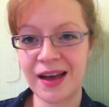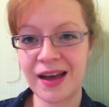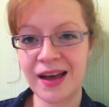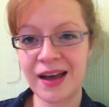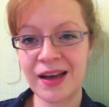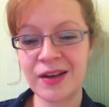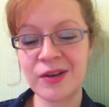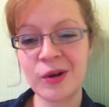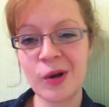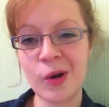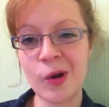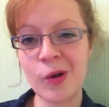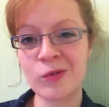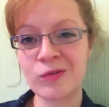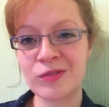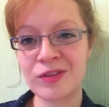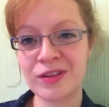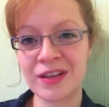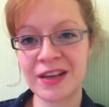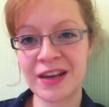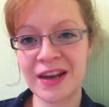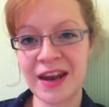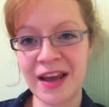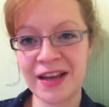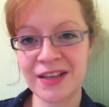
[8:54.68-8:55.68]
and over
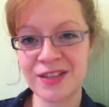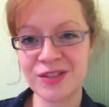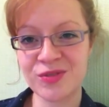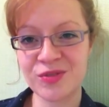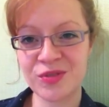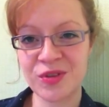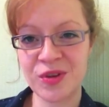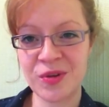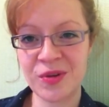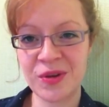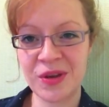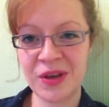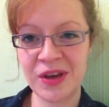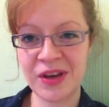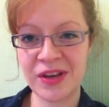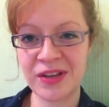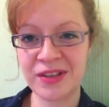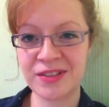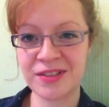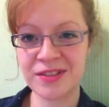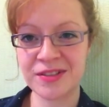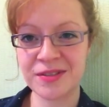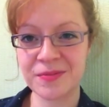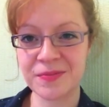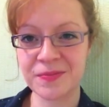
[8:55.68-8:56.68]
the next few
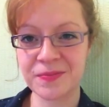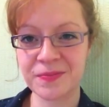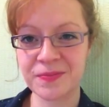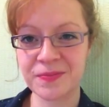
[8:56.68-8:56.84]
years.